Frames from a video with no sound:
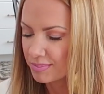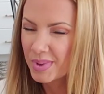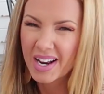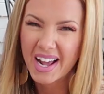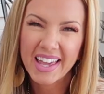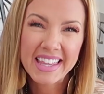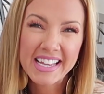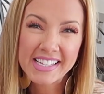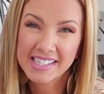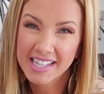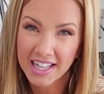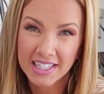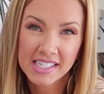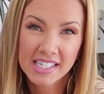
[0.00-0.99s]
But I think
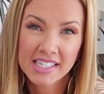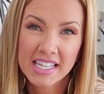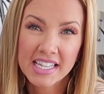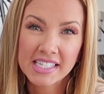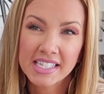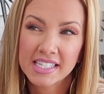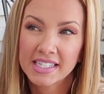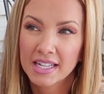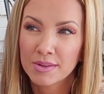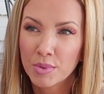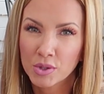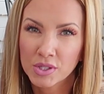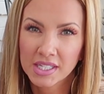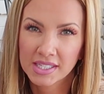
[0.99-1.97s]
Sally's is the easiest and
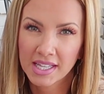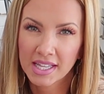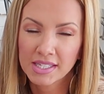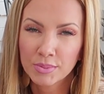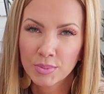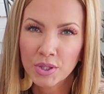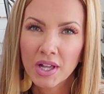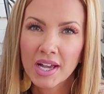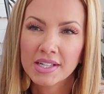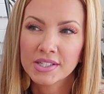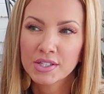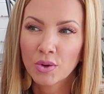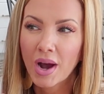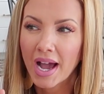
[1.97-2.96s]
most accessible,
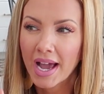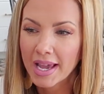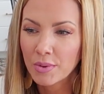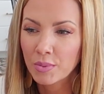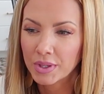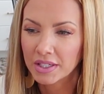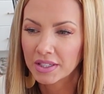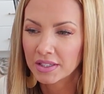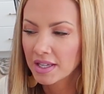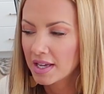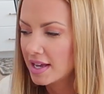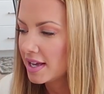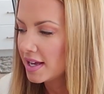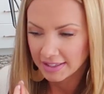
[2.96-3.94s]
and so I will
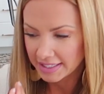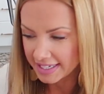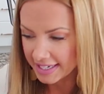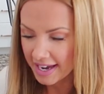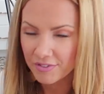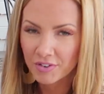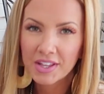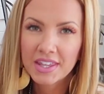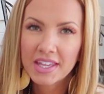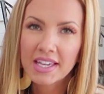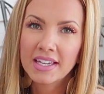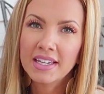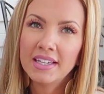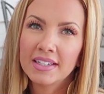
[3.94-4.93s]
link
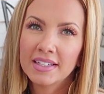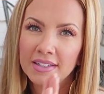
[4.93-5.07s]
everything